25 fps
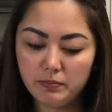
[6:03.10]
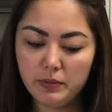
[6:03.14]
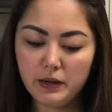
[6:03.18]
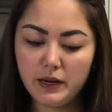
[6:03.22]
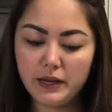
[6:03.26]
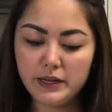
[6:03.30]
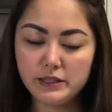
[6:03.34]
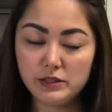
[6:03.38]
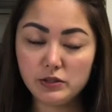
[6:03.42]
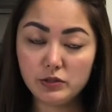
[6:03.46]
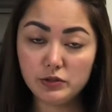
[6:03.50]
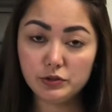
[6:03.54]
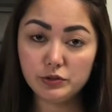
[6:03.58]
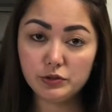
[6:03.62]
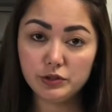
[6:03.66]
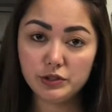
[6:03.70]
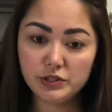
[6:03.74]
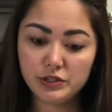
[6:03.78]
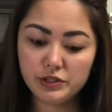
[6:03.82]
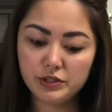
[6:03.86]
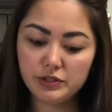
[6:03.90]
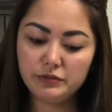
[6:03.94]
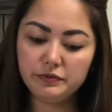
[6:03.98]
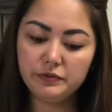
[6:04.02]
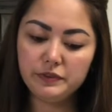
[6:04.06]
place onto the
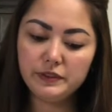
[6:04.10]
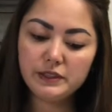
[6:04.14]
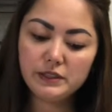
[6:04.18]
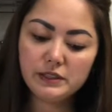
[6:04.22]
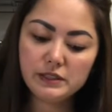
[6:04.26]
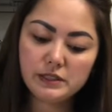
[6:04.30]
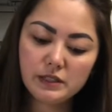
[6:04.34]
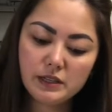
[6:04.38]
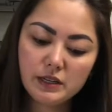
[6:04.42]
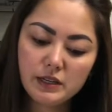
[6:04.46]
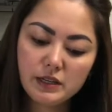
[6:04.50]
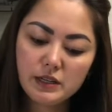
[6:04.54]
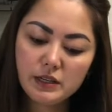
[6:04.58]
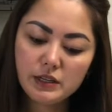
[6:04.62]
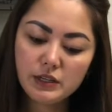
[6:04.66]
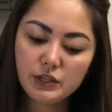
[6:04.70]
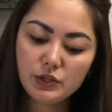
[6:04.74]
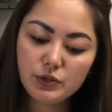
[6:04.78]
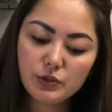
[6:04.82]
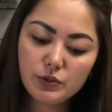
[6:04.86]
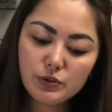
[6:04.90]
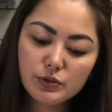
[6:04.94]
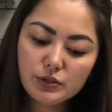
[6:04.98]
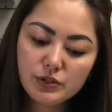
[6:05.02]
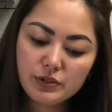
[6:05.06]
surface,
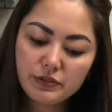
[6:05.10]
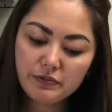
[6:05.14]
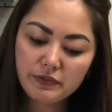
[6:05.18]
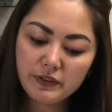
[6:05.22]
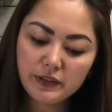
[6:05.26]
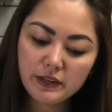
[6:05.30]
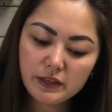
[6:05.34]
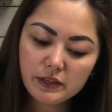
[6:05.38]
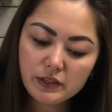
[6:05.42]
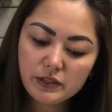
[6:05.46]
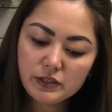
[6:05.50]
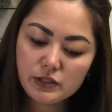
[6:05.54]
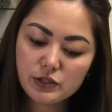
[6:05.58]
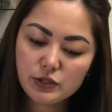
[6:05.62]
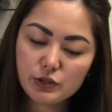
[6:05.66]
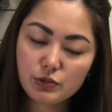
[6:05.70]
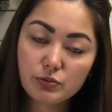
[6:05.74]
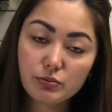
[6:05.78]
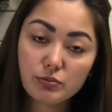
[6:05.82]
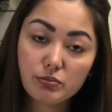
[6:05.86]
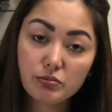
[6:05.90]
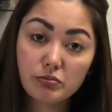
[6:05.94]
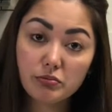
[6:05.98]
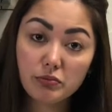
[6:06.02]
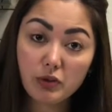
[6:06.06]
use your fingers to
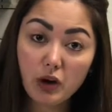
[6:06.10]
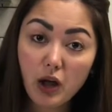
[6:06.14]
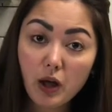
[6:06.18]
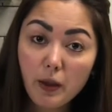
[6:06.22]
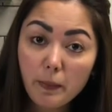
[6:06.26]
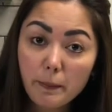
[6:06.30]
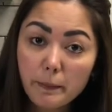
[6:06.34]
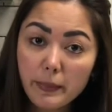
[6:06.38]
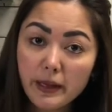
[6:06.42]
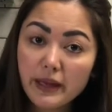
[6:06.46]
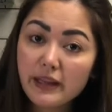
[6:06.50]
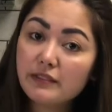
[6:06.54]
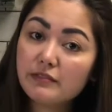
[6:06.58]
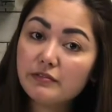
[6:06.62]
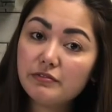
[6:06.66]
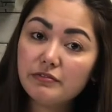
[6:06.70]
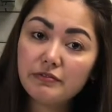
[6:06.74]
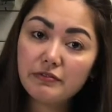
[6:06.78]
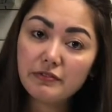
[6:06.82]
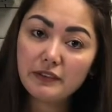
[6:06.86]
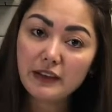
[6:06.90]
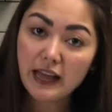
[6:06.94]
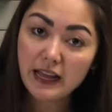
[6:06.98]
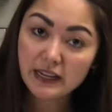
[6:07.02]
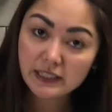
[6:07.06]
rub and
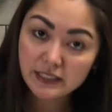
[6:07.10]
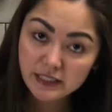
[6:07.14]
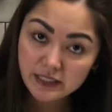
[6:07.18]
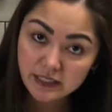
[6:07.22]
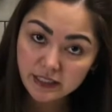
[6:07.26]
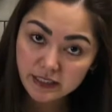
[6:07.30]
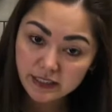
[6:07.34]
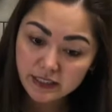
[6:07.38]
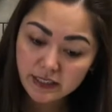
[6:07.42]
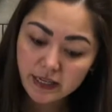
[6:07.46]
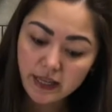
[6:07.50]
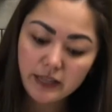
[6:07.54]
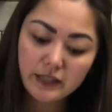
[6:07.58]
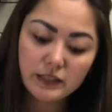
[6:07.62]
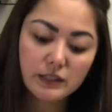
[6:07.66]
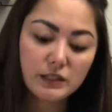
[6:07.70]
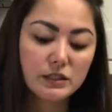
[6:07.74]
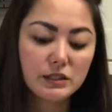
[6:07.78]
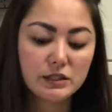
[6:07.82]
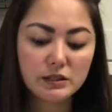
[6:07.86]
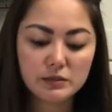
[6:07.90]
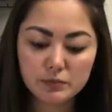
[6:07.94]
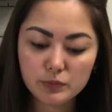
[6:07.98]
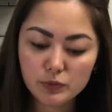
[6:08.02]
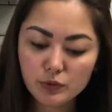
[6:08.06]
flatten and
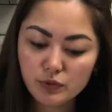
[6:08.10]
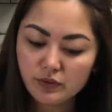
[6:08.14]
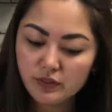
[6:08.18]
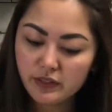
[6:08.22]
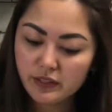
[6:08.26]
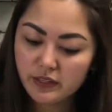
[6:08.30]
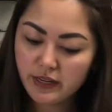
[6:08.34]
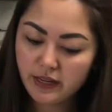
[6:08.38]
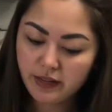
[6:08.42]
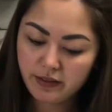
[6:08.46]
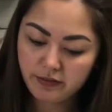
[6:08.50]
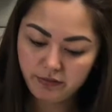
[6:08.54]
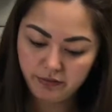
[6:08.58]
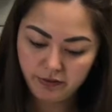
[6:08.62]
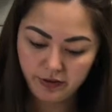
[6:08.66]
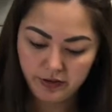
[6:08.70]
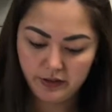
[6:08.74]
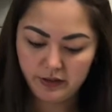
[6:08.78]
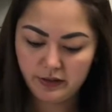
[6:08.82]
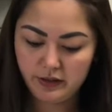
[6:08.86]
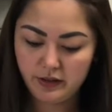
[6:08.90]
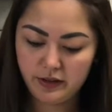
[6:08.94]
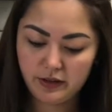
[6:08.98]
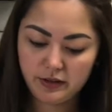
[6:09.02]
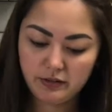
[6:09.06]
smoothen
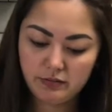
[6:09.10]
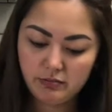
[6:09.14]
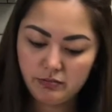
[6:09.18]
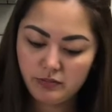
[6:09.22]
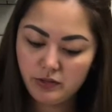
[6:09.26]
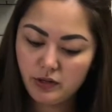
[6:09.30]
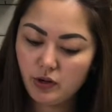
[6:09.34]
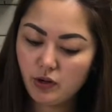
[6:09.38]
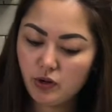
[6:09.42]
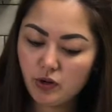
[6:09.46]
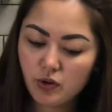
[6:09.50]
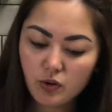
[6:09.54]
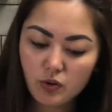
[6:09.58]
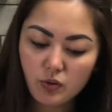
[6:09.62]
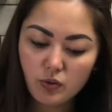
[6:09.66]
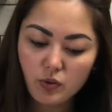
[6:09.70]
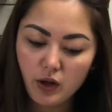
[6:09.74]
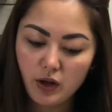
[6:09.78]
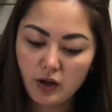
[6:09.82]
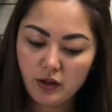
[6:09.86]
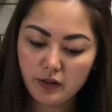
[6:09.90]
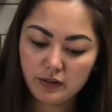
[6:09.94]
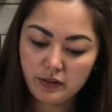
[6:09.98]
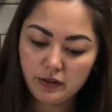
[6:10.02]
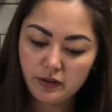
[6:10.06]
everything. No
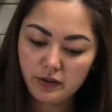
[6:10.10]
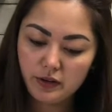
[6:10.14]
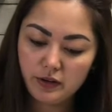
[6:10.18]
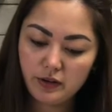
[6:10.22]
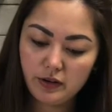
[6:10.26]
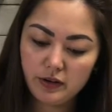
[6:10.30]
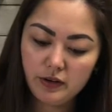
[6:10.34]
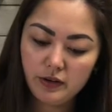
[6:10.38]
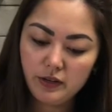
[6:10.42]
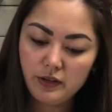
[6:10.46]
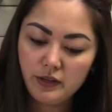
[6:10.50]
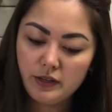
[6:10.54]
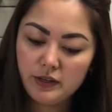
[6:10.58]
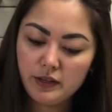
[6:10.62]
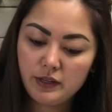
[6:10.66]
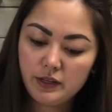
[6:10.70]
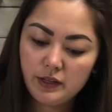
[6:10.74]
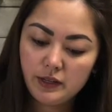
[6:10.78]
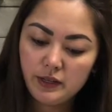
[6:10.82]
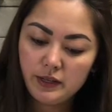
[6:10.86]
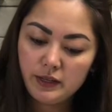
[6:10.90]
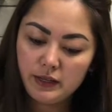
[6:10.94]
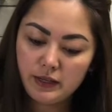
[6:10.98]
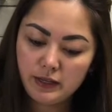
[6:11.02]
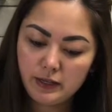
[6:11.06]
other
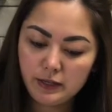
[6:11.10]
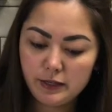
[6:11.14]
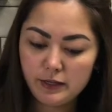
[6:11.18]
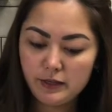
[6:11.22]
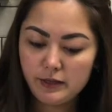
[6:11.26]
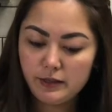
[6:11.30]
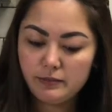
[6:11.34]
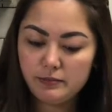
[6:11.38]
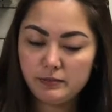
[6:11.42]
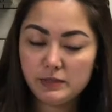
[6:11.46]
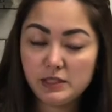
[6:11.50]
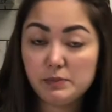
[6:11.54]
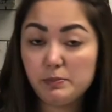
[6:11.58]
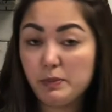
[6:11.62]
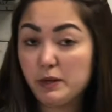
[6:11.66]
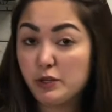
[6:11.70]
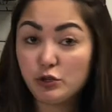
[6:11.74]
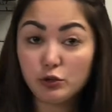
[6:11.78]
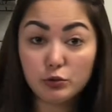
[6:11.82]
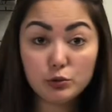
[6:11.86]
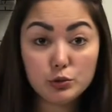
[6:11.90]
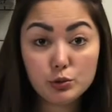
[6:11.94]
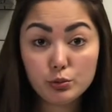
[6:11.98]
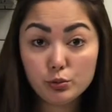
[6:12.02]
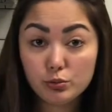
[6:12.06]

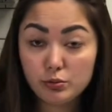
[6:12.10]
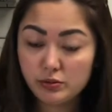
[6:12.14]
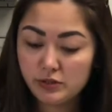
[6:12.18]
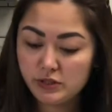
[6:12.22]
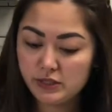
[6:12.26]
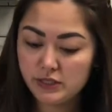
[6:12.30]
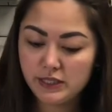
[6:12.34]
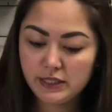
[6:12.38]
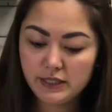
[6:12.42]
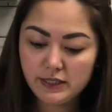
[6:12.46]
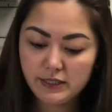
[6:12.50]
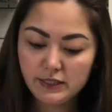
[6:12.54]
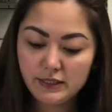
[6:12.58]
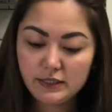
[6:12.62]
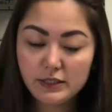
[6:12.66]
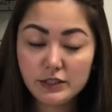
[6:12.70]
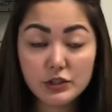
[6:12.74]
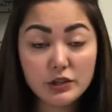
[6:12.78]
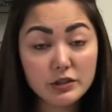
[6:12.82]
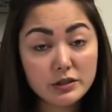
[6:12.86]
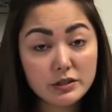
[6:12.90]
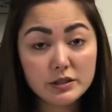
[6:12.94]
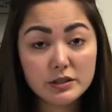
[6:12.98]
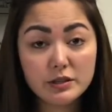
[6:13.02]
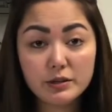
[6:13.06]
special tools needed,
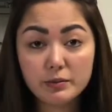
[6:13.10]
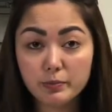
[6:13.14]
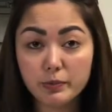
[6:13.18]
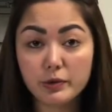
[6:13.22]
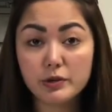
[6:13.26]
just your